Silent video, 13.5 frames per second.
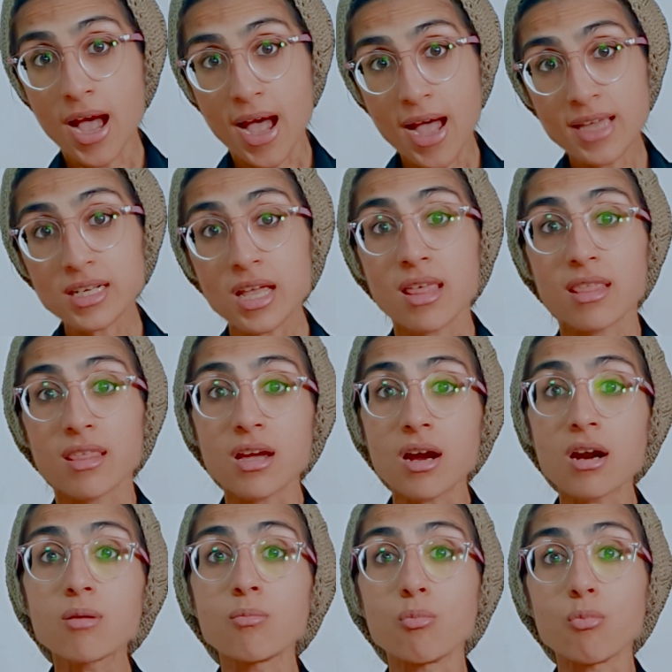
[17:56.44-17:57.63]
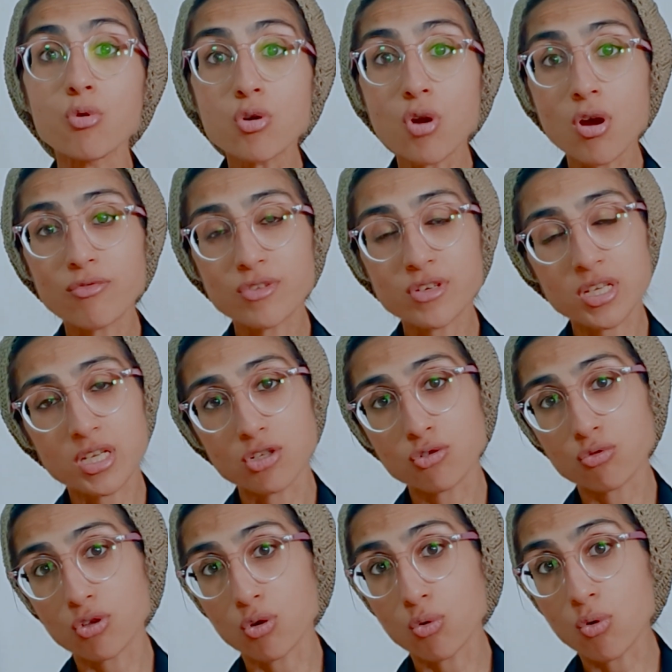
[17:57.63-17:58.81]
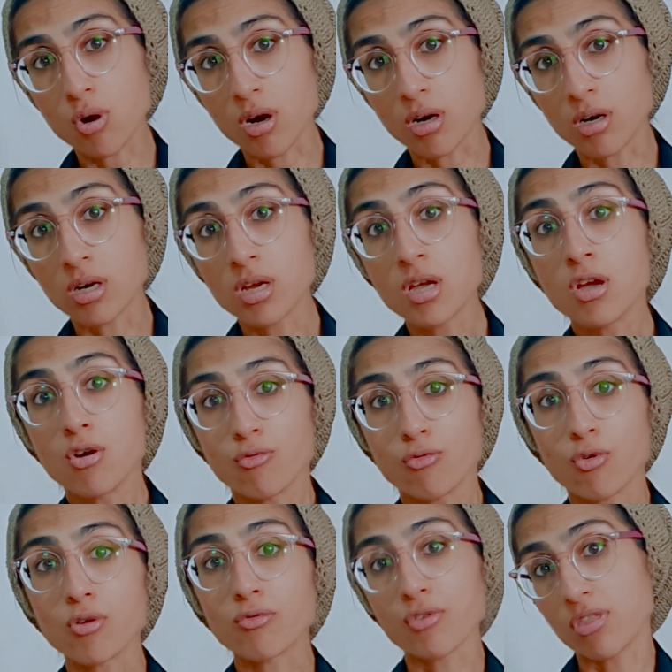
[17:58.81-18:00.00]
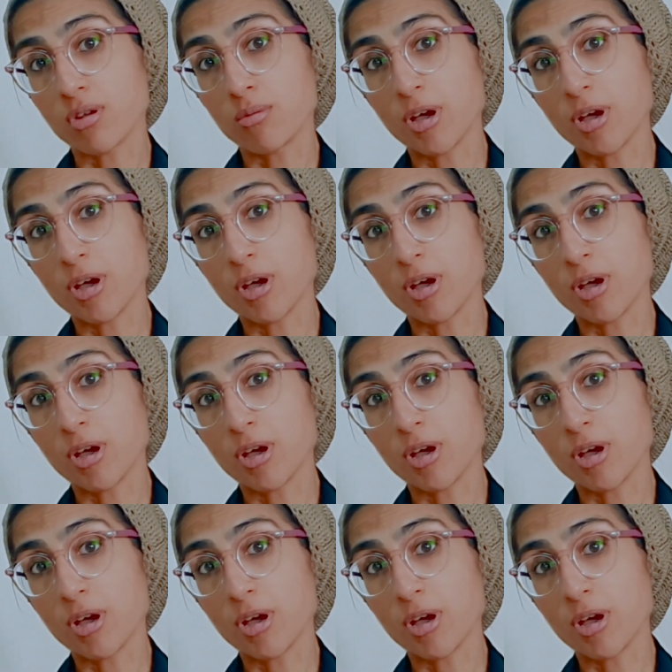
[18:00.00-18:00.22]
and they are more often taken to the OR for further